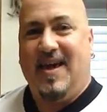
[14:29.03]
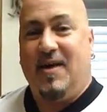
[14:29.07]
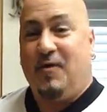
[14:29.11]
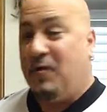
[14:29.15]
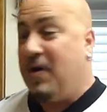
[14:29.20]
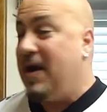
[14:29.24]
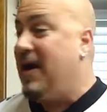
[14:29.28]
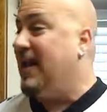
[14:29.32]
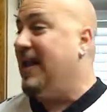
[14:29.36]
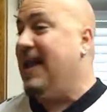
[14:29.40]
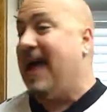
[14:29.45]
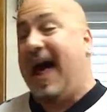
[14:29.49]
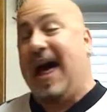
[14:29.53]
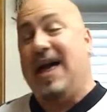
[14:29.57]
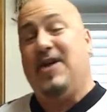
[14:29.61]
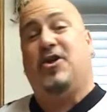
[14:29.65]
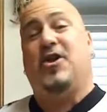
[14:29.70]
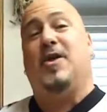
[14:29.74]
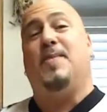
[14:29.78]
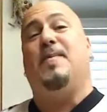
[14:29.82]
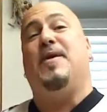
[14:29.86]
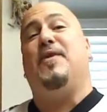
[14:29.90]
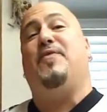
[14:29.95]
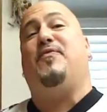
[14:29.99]
Really, I
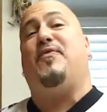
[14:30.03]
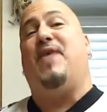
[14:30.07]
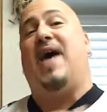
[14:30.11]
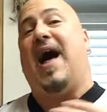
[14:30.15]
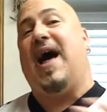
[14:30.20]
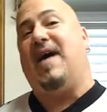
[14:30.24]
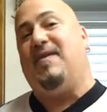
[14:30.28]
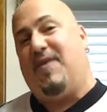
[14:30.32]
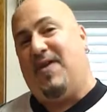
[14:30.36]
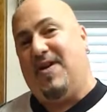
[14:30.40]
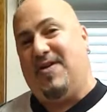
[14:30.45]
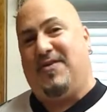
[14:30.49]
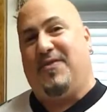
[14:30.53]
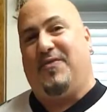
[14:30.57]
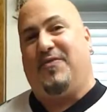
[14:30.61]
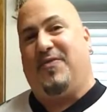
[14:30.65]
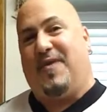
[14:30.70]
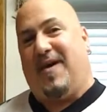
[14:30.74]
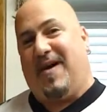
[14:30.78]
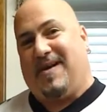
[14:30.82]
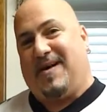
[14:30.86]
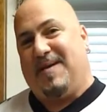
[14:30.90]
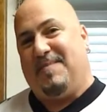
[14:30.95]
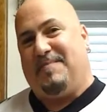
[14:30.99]
should be 500
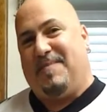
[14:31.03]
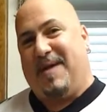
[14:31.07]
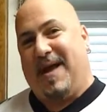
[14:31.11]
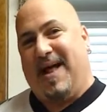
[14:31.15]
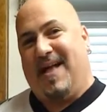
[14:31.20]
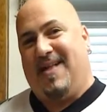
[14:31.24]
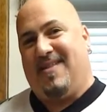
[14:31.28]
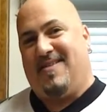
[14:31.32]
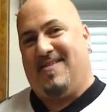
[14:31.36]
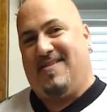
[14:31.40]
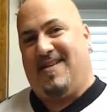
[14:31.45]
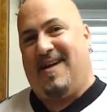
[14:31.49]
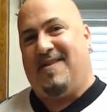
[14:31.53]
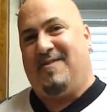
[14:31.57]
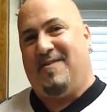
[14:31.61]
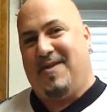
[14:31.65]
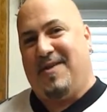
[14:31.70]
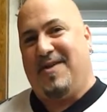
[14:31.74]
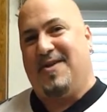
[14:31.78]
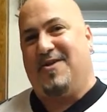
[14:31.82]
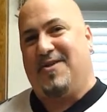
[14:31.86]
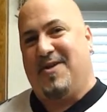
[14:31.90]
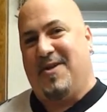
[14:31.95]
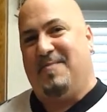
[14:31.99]
fucking pounds. I
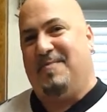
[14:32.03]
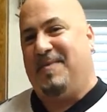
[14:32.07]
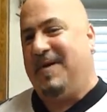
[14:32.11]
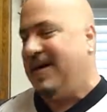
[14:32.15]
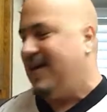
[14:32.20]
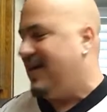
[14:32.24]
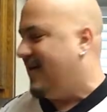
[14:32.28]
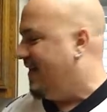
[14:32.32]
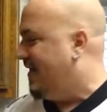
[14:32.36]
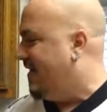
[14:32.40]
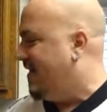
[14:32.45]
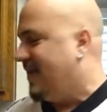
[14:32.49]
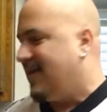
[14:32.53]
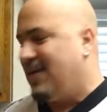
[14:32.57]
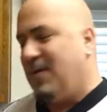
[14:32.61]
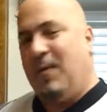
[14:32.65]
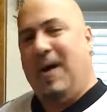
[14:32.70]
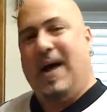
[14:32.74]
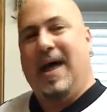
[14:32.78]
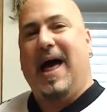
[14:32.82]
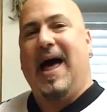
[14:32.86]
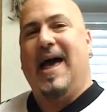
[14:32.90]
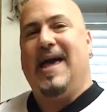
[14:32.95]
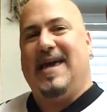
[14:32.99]
really should be. The
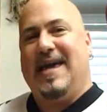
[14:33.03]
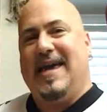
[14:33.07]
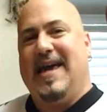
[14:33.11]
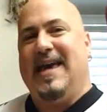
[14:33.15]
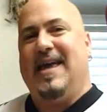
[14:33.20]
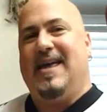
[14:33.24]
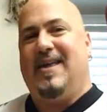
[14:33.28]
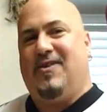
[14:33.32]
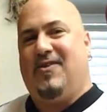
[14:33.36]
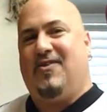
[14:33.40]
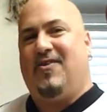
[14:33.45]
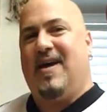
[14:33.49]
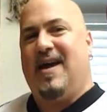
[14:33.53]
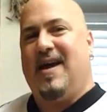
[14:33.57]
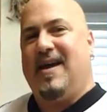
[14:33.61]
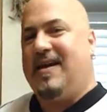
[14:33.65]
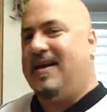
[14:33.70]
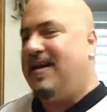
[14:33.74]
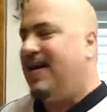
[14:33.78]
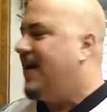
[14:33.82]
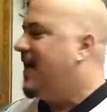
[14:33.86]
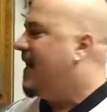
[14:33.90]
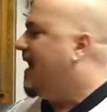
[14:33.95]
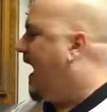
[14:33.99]
way I eat and
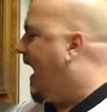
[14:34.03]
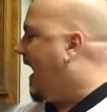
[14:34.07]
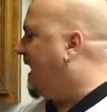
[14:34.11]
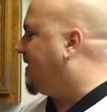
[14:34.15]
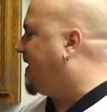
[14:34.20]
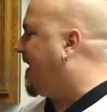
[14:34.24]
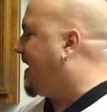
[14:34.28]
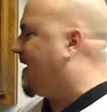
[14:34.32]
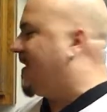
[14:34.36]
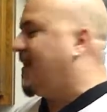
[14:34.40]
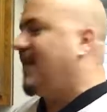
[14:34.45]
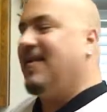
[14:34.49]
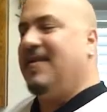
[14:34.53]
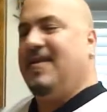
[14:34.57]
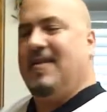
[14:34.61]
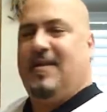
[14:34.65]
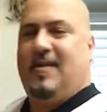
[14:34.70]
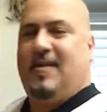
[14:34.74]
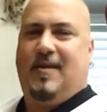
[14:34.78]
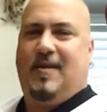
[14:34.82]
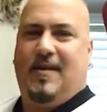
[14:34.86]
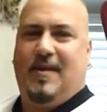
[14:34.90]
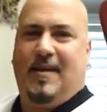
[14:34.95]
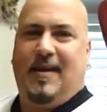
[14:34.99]
drink, I think,
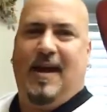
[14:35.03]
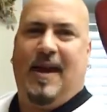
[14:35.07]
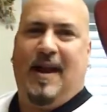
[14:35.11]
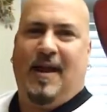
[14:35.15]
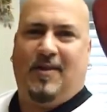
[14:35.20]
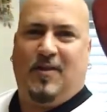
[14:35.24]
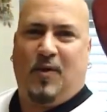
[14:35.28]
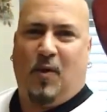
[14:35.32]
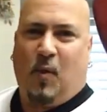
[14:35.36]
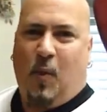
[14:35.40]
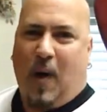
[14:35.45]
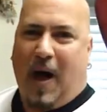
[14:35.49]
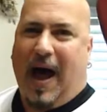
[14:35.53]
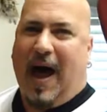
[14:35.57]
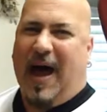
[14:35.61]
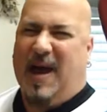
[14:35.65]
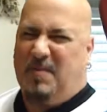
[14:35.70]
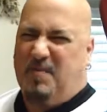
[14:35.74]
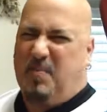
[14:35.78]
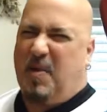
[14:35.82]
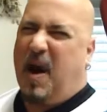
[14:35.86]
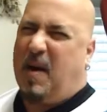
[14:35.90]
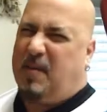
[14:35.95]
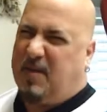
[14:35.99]
you know, the
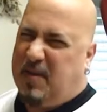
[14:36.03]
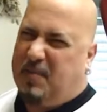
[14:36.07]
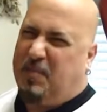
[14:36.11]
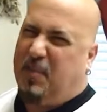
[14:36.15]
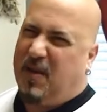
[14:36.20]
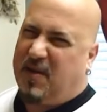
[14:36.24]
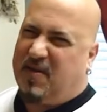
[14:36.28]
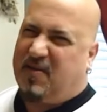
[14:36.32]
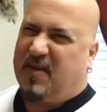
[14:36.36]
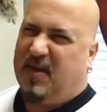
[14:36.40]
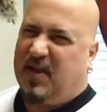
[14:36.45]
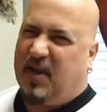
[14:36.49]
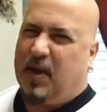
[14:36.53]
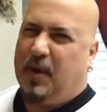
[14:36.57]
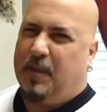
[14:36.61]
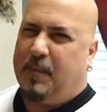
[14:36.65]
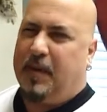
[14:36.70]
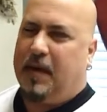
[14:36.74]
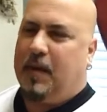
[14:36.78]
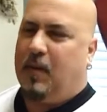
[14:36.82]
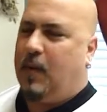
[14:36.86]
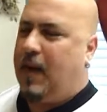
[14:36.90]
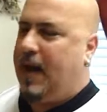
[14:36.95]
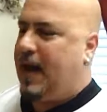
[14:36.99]
wine probably puts a little
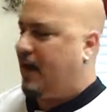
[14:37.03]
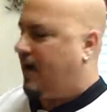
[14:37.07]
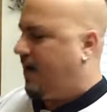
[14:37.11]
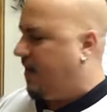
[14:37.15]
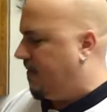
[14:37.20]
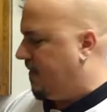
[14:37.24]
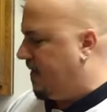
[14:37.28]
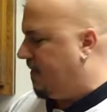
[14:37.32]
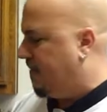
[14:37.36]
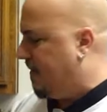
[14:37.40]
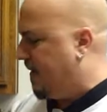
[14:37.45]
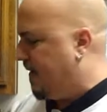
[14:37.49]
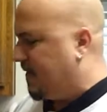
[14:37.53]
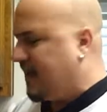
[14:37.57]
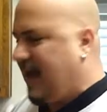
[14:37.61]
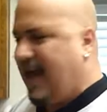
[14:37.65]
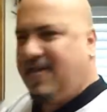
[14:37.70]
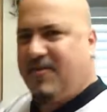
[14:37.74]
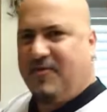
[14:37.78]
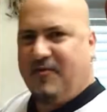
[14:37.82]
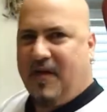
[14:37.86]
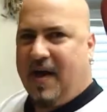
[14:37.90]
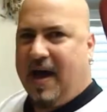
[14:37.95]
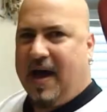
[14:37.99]
bit of weight on me, but
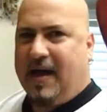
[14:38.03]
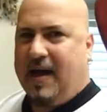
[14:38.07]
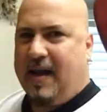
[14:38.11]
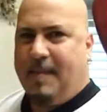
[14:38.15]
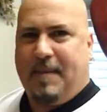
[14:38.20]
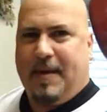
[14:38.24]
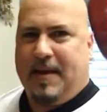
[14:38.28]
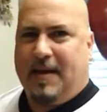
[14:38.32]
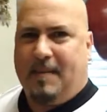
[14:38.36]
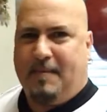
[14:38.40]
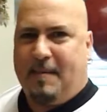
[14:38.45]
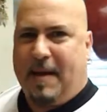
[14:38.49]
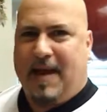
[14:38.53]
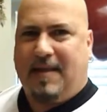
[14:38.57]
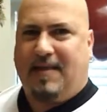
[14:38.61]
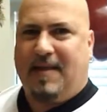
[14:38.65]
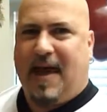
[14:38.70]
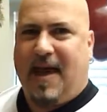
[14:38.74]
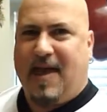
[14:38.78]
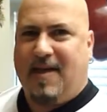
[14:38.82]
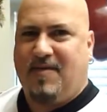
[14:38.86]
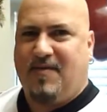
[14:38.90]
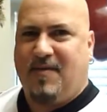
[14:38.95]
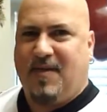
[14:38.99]
that's fine. I mean, my
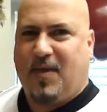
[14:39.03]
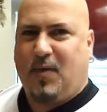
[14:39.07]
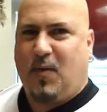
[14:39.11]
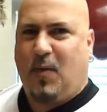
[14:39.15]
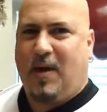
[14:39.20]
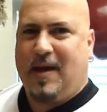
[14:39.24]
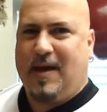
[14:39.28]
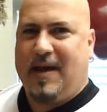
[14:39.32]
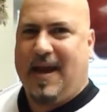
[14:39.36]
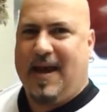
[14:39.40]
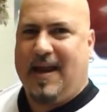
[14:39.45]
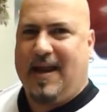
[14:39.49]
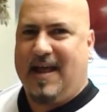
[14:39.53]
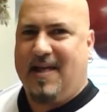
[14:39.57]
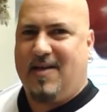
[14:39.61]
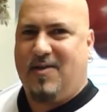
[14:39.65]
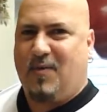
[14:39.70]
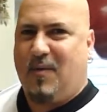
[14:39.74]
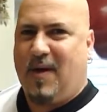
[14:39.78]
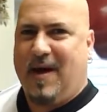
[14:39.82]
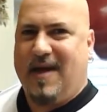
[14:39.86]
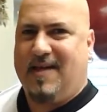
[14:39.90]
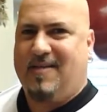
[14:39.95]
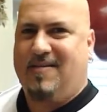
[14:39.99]
days with
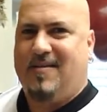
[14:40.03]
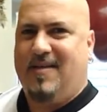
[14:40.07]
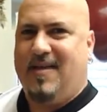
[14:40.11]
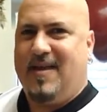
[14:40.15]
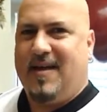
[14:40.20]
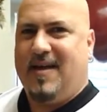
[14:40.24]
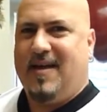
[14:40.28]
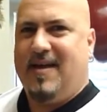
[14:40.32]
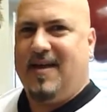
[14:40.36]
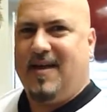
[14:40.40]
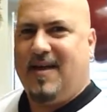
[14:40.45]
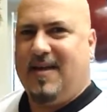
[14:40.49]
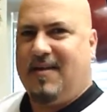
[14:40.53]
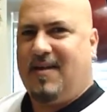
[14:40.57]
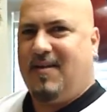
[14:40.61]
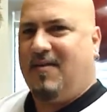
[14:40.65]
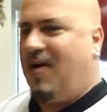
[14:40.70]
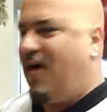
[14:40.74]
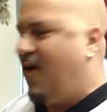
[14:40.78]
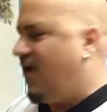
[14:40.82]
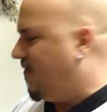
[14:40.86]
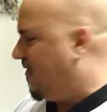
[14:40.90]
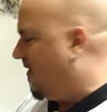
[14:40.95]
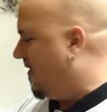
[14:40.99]
28-inch waist, they're
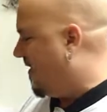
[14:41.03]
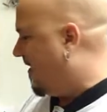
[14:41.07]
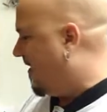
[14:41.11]
over.